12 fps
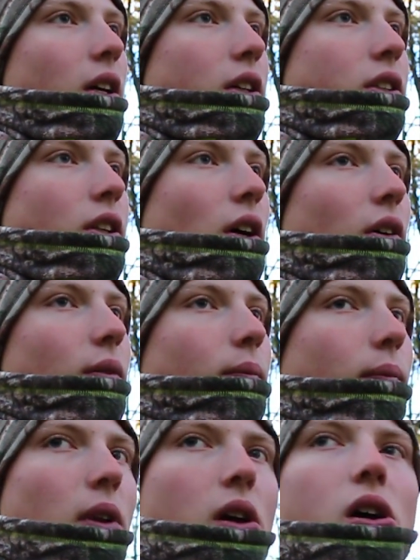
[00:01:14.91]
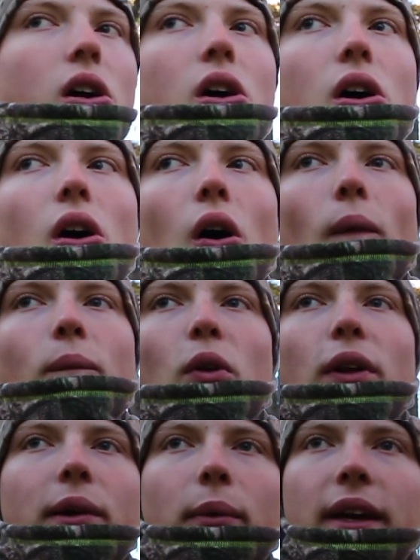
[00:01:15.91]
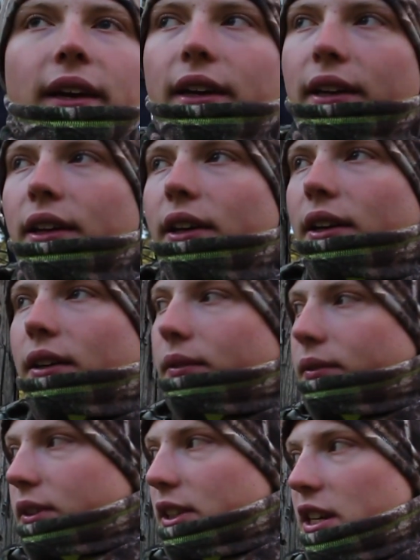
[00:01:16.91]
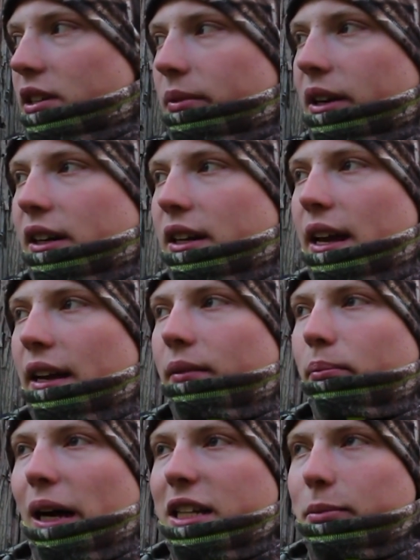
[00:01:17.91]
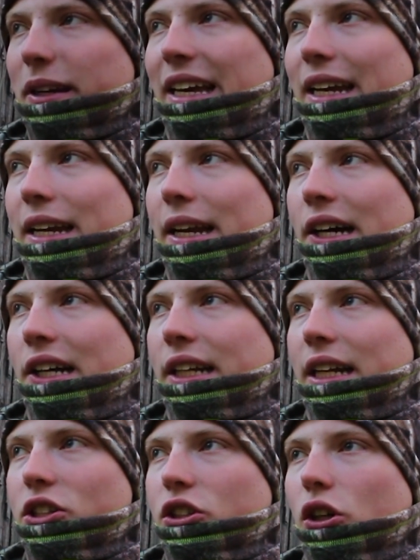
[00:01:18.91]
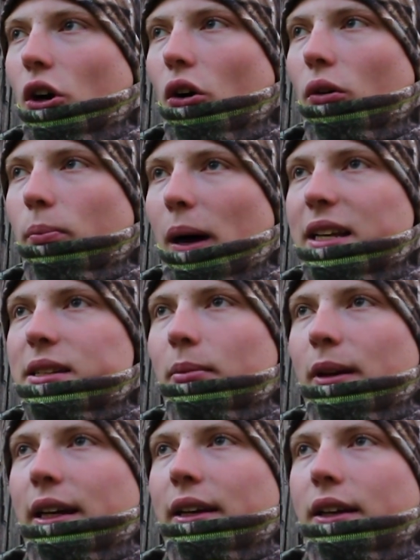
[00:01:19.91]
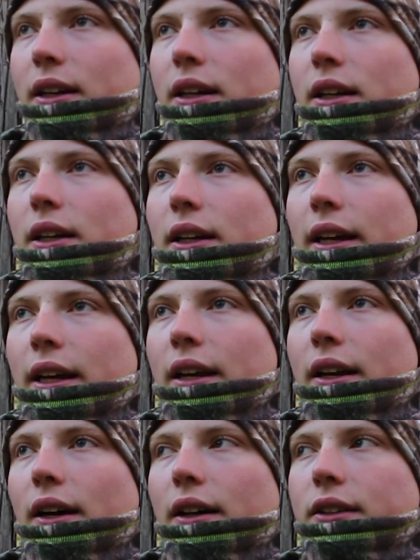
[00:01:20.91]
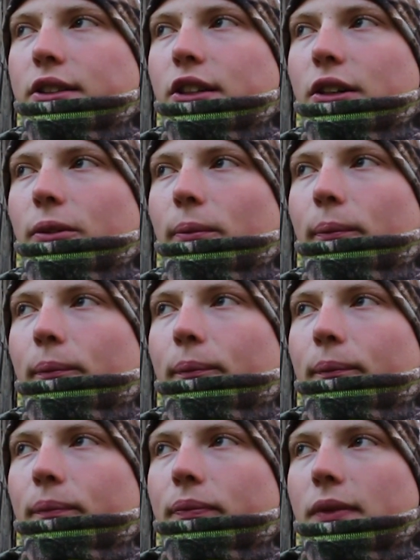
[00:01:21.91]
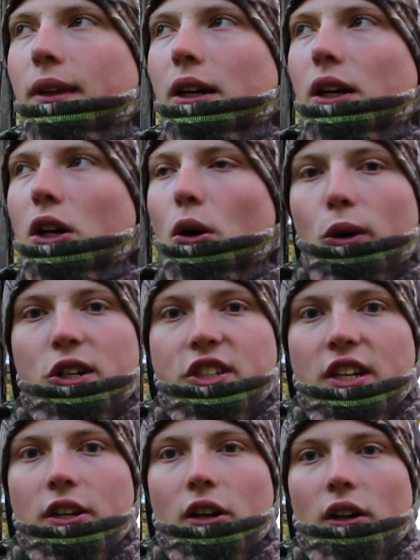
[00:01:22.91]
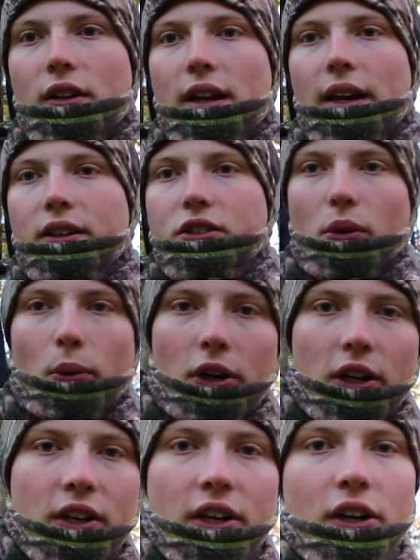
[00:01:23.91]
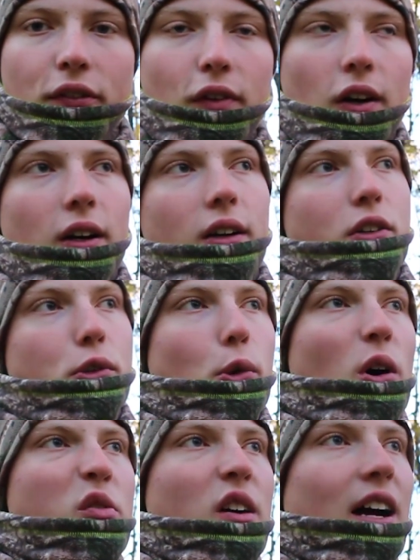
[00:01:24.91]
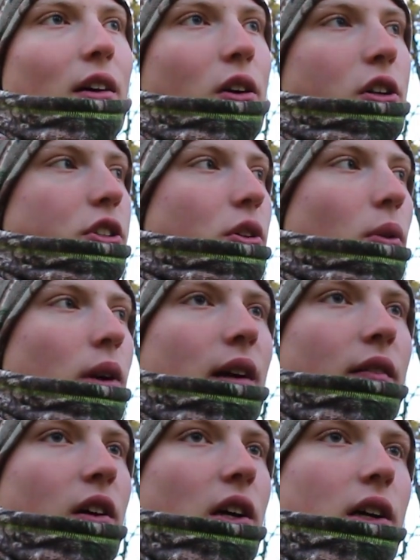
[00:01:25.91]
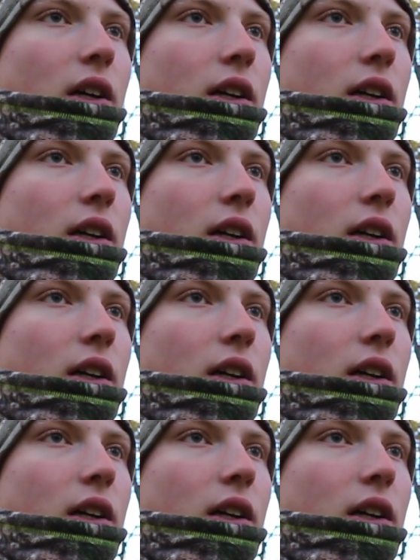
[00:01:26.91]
So hopefully we can see some deer today and possibly get it done. That's the goal, possibly get it done. So we're sitting all day, so we're in here for 12 hours or whatever.